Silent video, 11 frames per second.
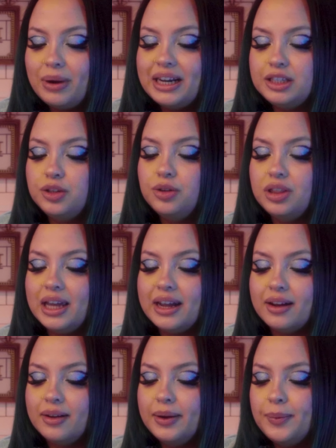But I do
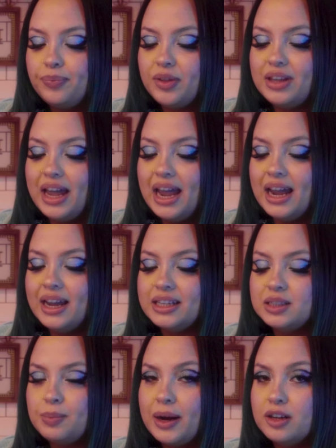think that the
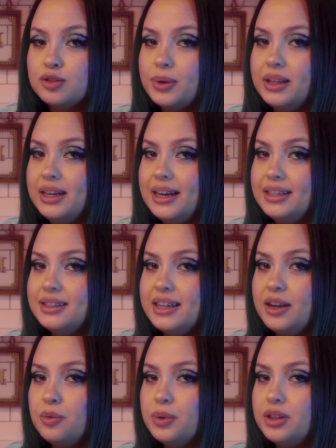Angus pairs really
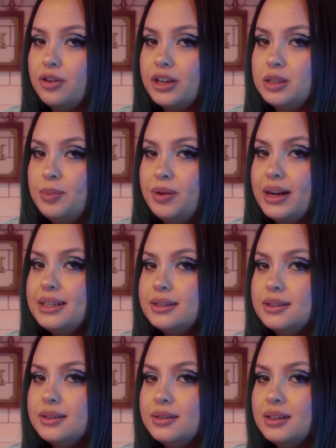nicely with the crispy
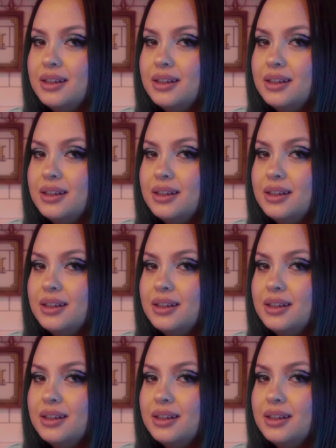rice